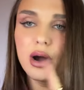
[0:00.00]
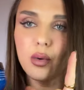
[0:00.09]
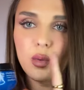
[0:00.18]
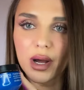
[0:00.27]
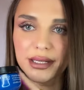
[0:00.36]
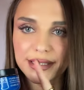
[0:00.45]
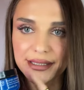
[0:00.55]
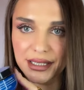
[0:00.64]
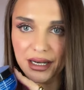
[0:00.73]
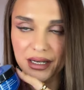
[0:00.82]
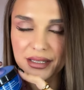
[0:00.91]
what it
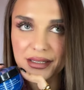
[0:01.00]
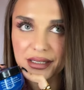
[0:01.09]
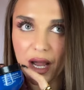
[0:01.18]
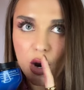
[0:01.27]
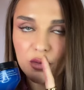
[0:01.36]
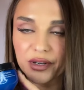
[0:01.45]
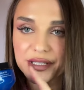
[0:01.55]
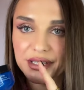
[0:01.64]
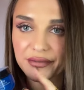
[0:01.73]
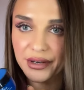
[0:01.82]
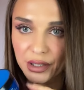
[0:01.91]
does. However, it's
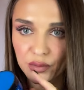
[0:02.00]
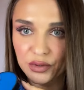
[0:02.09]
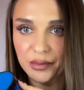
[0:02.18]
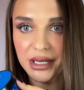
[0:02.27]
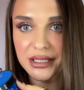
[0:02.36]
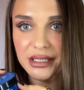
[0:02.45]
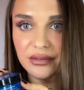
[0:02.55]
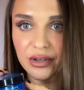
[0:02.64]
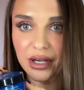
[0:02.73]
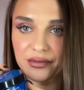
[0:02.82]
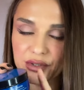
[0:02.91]
a very good mask if
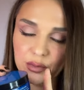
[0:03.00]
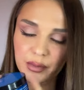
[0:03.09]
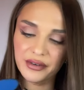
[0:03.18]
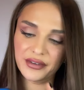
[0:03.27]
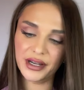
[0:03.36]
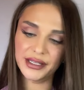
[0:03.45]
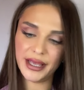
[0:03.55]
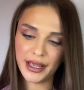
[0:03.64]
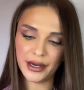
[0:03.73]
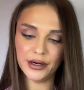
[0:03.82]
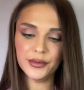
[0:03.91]
you have super fine
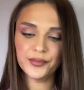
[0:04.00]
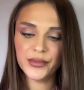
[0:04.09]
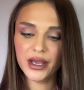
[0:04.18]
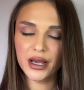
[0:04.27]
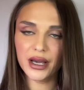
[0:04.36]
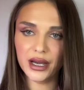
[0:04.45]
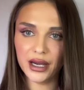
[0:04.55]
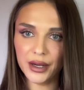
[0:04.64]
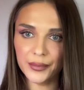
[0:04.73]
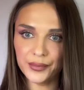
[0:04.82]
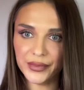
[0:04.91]
hair.
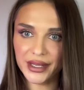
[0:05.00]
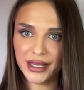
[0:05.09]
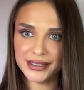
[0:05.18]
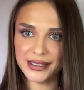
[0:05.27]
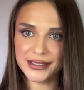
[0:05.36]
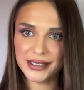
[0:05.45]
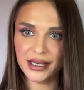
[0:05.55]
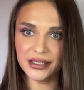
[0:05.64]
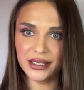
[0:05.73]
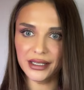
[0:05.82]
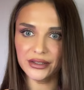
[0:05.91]
As I
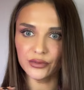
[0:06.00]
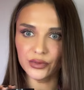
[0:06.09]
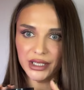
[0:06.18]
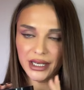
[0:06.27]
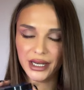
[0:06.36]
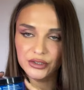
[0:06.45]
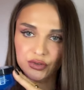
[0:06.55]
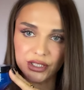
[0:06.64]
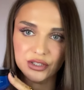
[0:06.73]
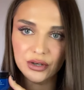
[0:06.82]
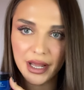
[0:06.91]
said, it really
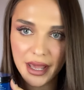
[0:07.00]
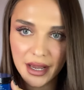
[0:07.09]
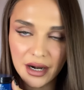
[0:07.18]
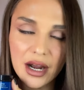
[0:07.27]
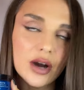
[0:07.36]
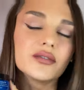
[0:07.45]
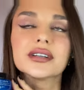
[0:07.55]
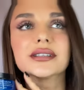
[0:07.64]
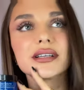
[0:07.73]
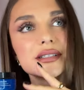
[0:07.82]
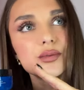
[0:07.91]
hydrates your hair. However, it
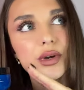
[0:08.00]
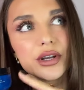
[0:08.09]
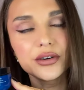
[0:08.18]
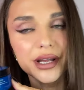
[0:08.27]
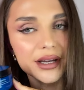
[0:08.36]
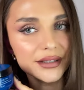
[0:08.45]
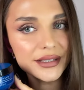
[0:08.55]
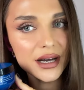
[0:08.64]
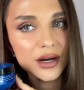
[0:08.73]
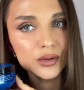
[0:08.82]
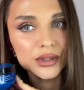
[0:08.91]
doesn't weigh your hair
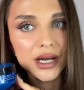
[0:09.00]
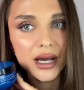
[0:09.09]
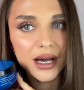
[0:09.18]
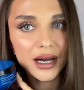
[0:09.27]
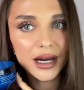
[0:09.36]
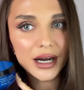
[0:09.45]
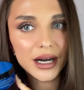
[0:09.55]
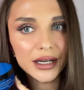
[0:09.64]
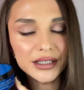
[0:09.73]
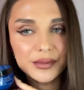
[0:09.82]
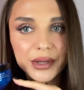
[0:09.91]
down.
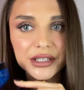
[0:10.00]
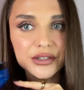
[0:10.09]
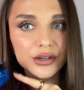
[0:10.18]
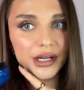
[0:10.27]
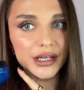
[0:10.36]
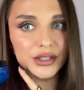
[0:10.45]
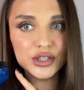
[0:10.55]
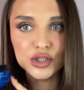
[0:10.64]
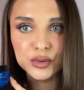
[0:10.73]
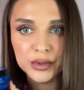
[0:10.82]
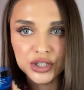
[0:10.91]
It makes your hair
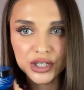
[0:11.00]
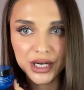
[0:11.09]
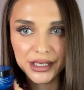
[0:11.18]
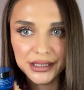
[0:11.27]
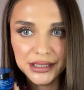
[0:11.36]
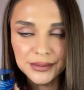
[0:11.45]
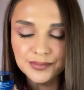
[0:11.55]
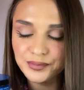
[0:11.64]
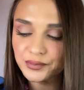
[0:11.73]
super shiny.